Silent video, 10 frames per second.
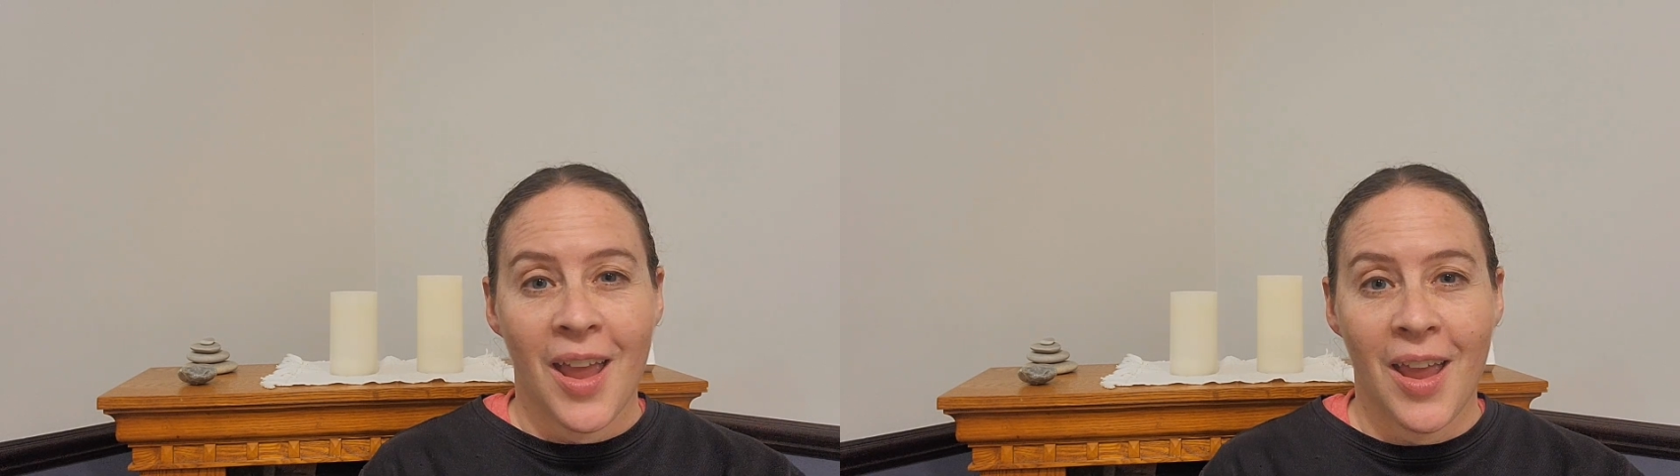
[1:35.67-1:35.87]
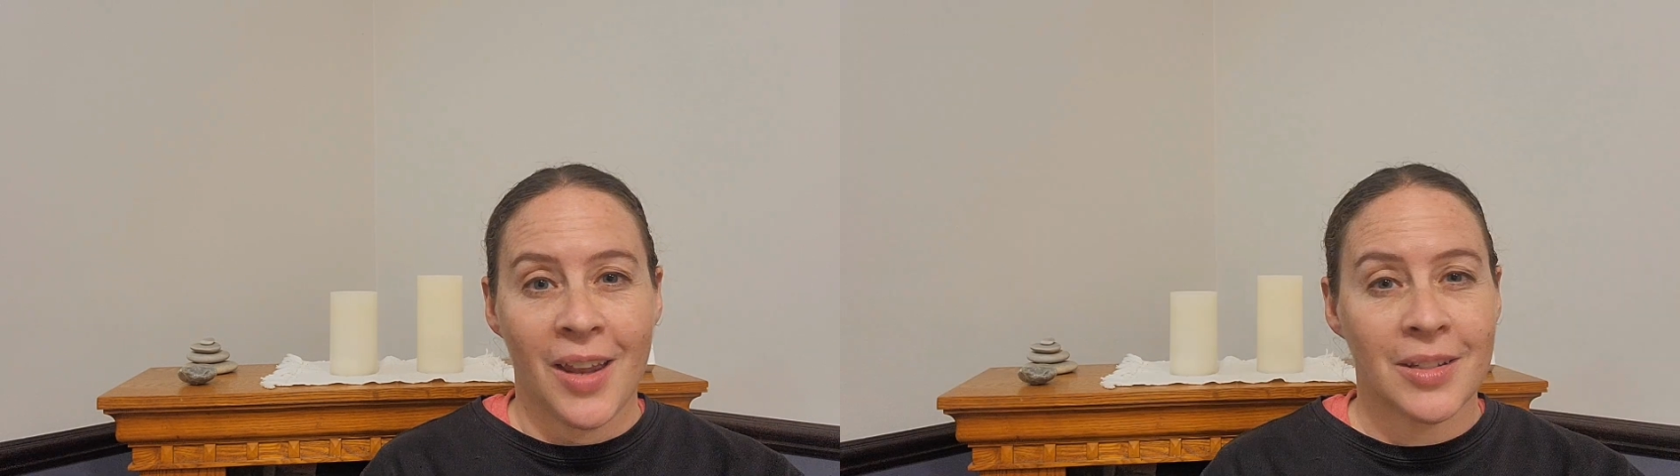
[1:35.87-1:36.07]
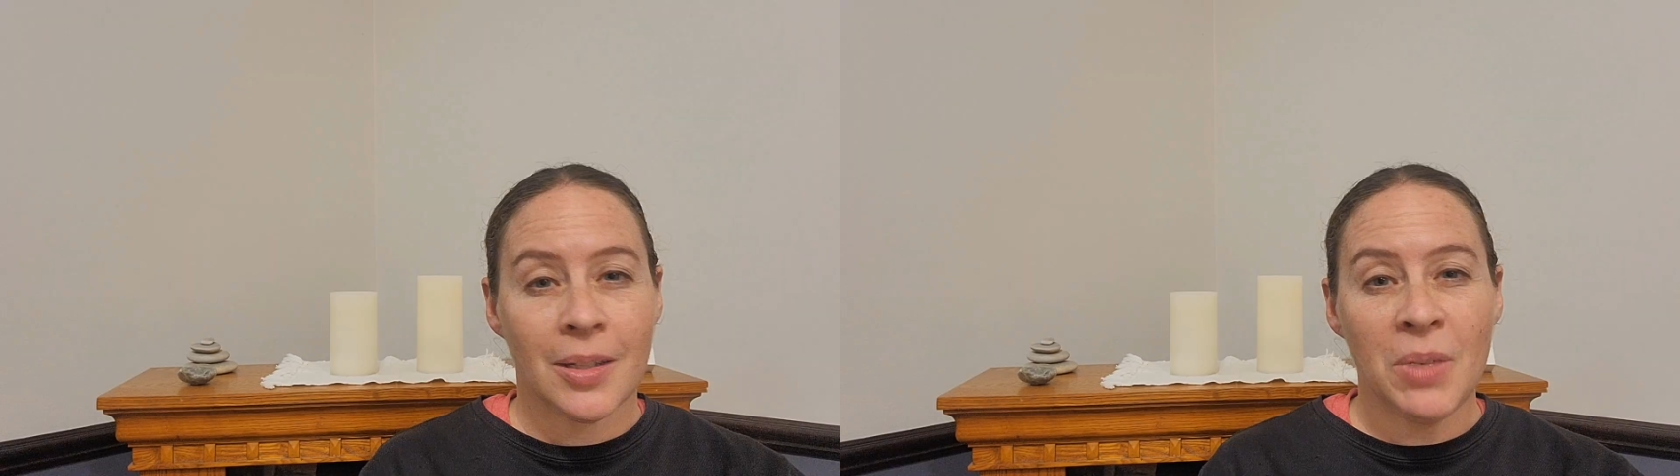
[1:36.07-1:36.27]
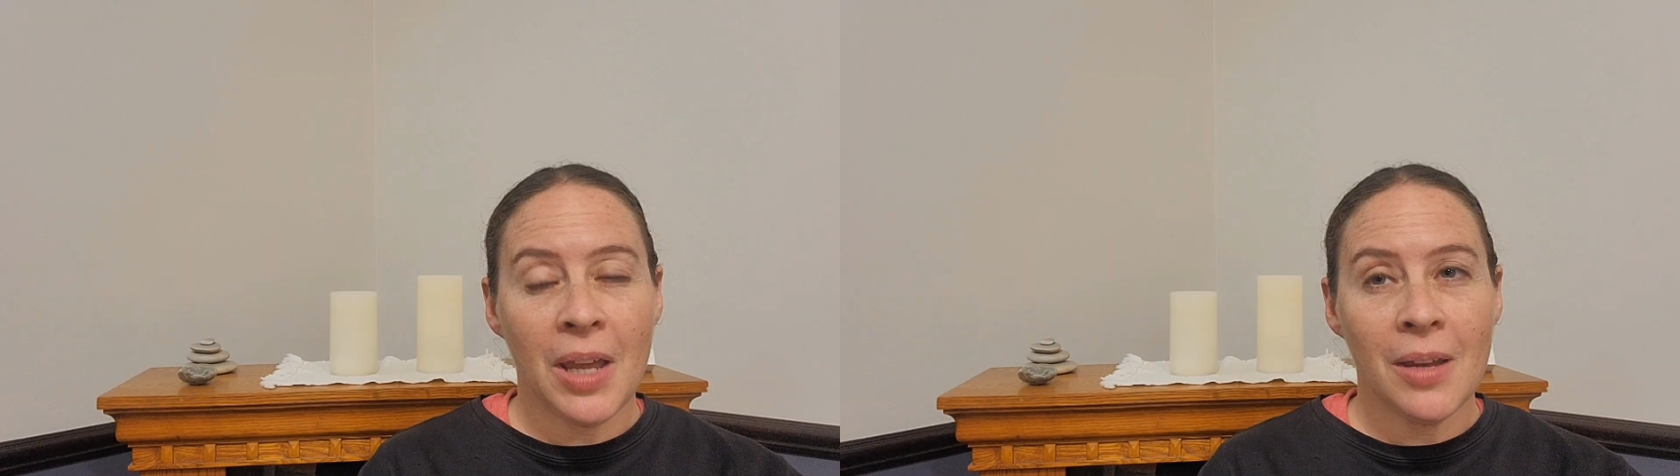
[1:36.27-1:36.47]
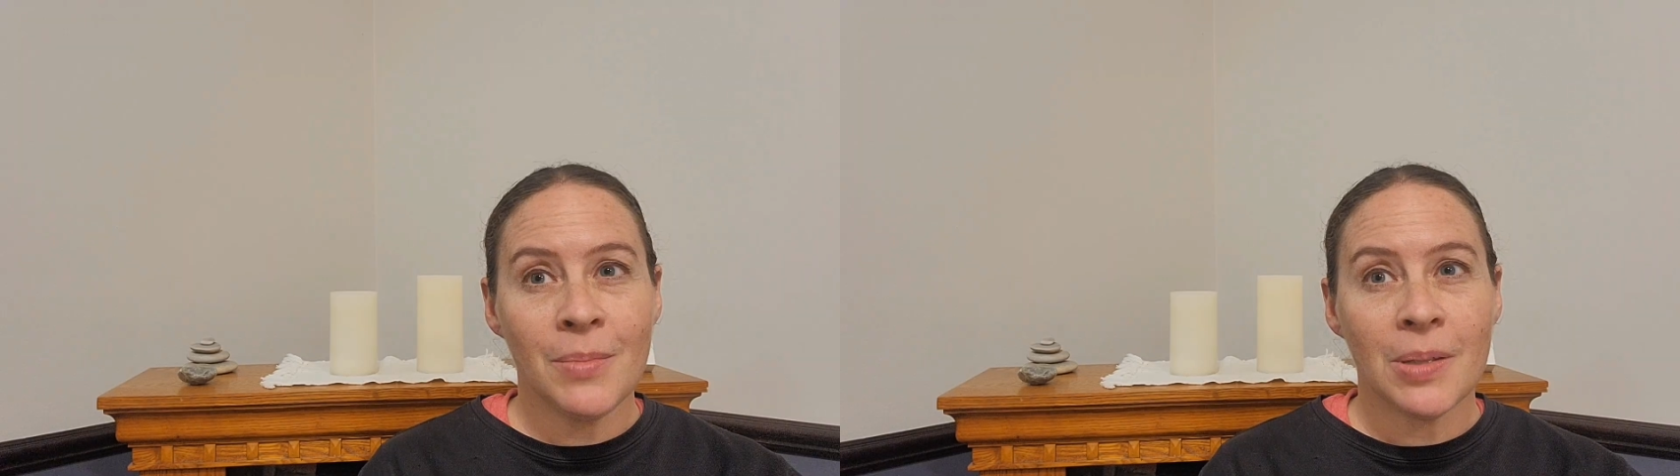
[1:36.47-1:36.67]
And
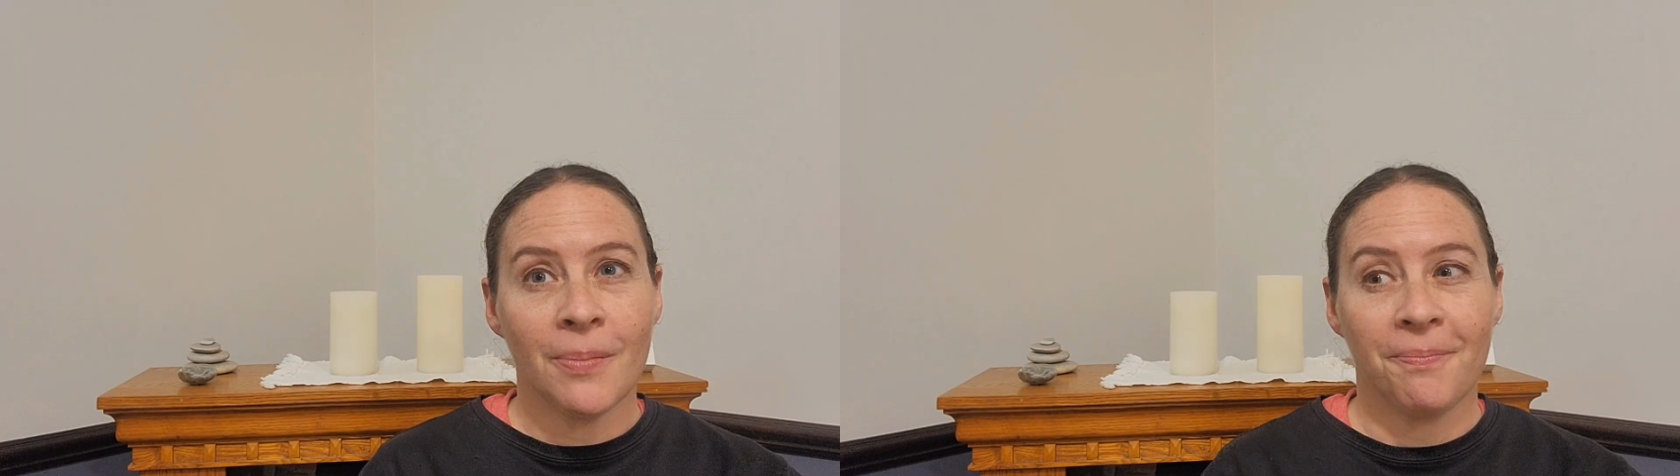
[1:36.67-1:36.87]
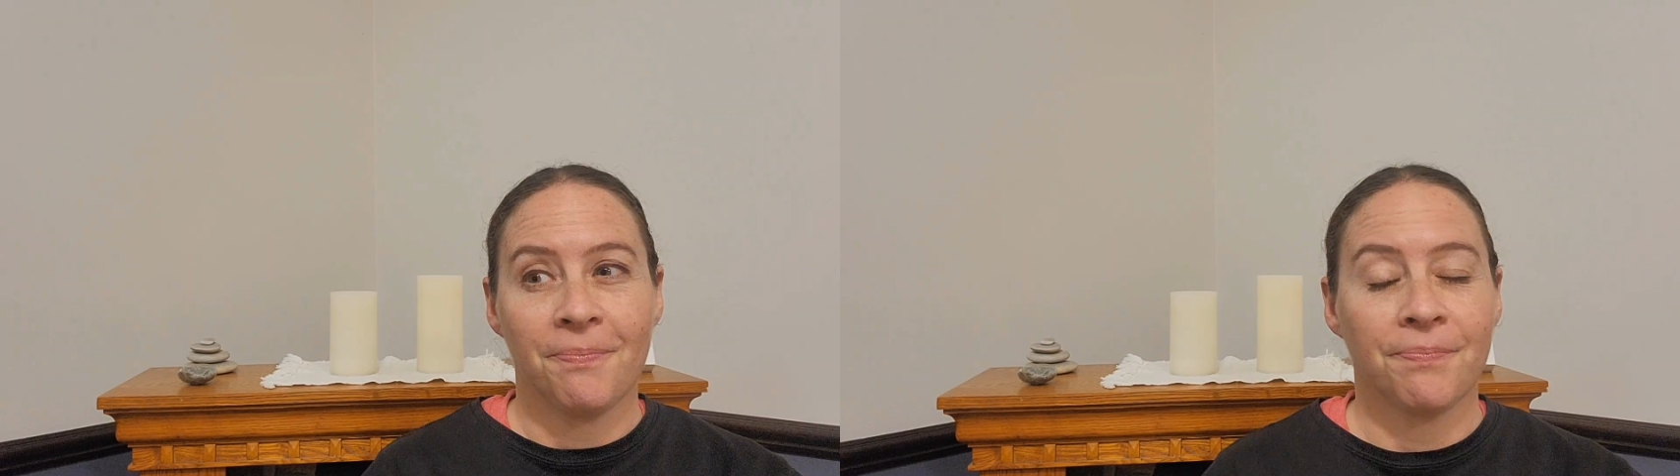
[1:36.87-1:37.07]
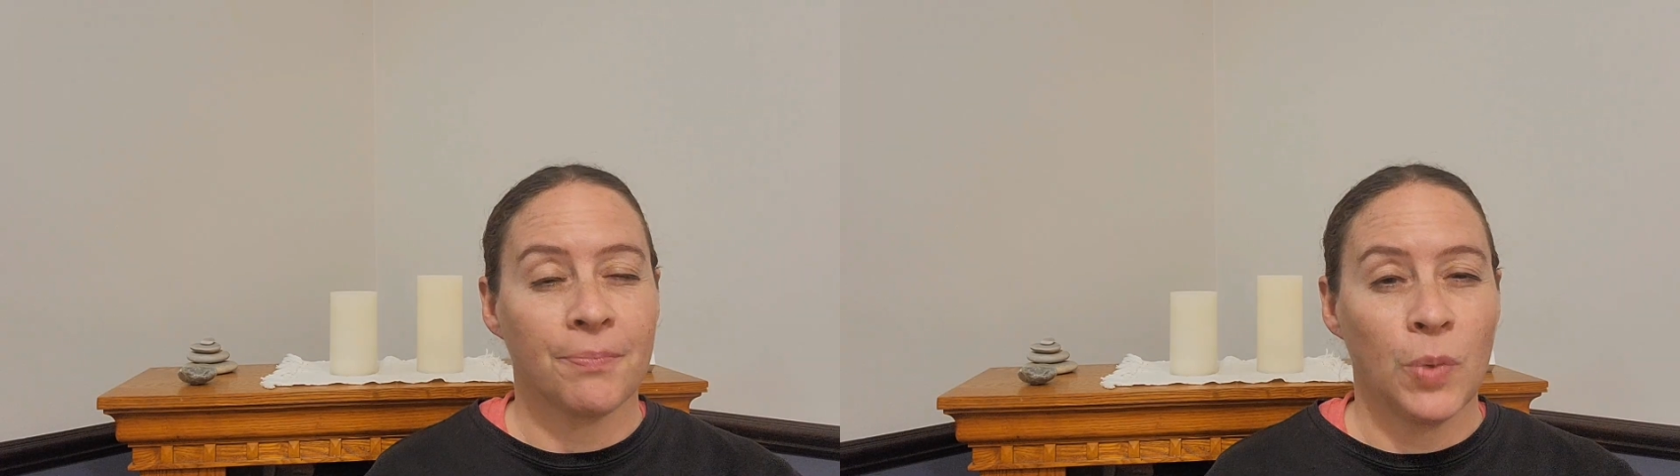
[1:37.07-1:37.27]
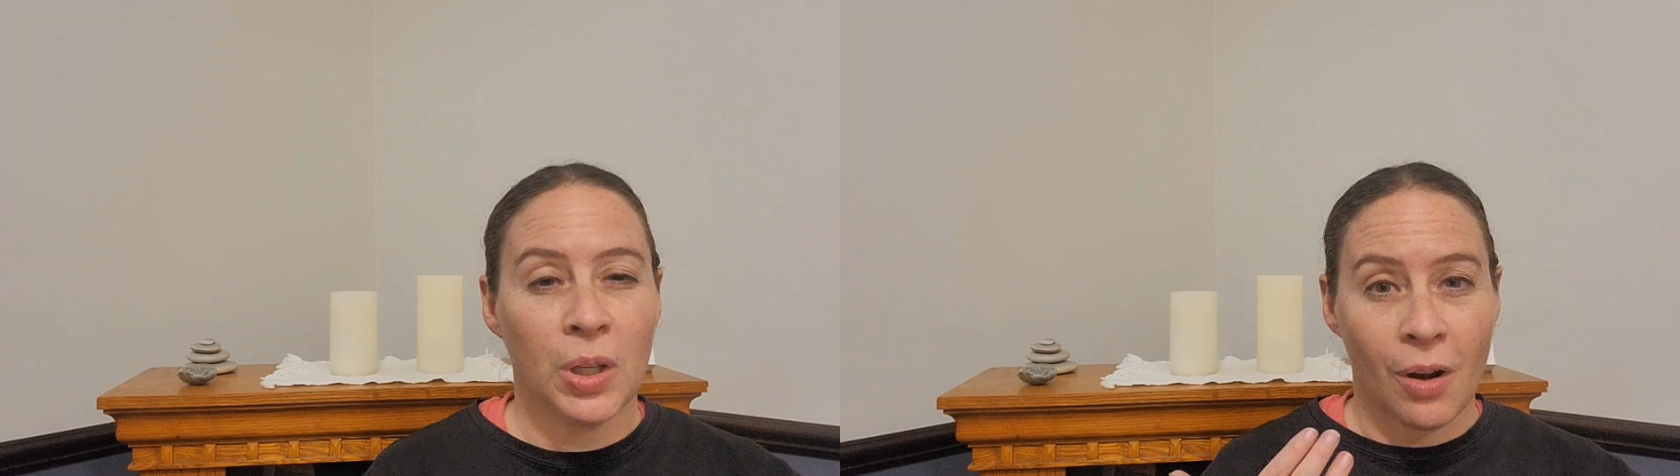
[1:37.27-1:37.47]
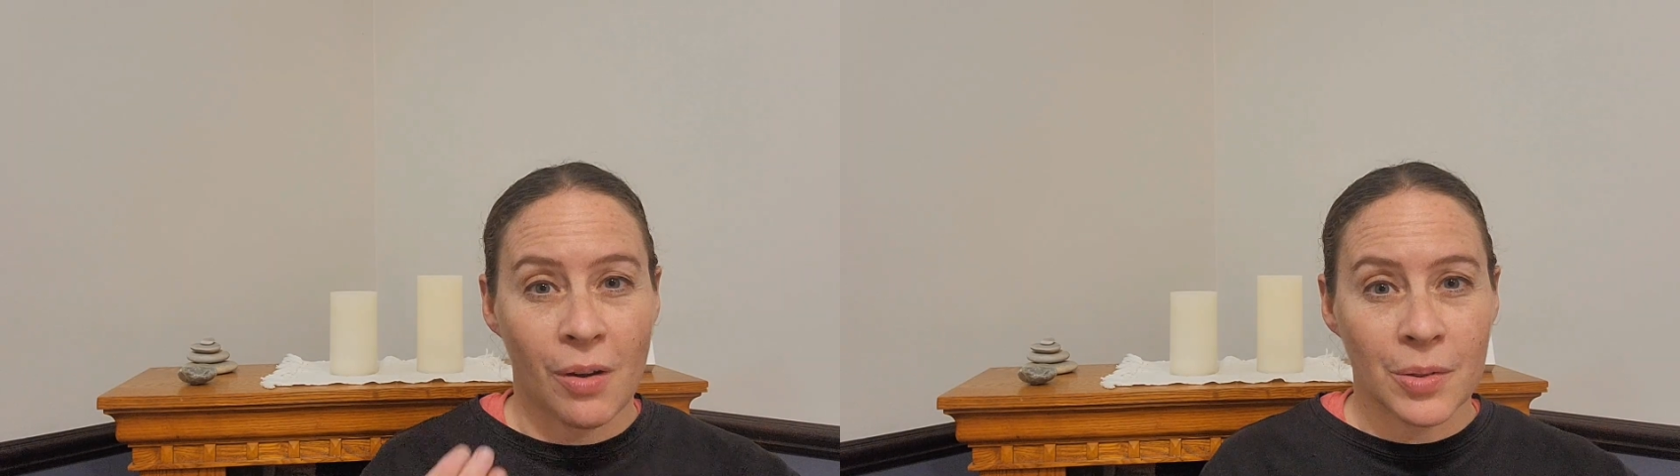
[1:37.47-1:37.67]
sometimes we
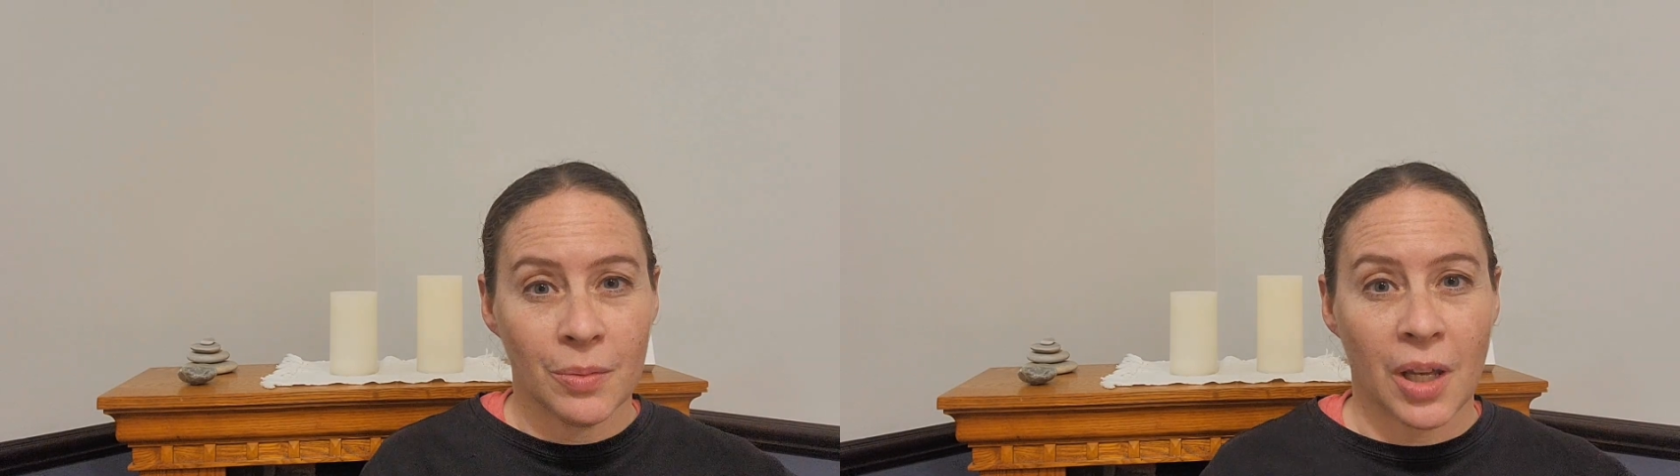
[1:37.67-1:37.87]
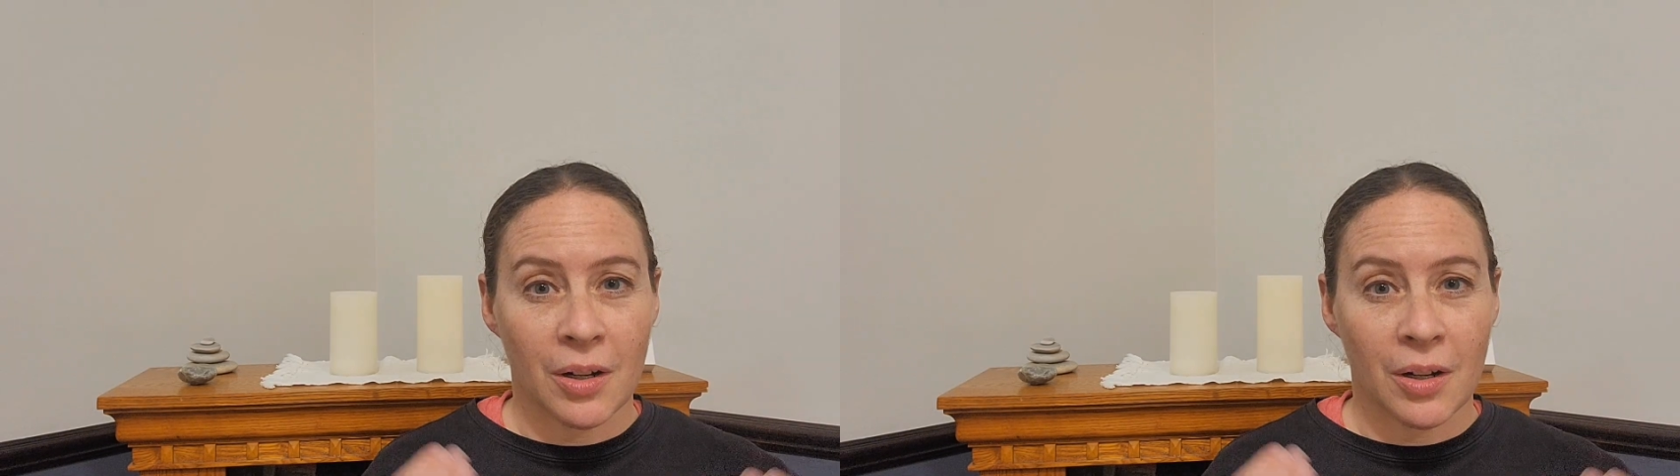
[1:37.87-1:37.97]
can also get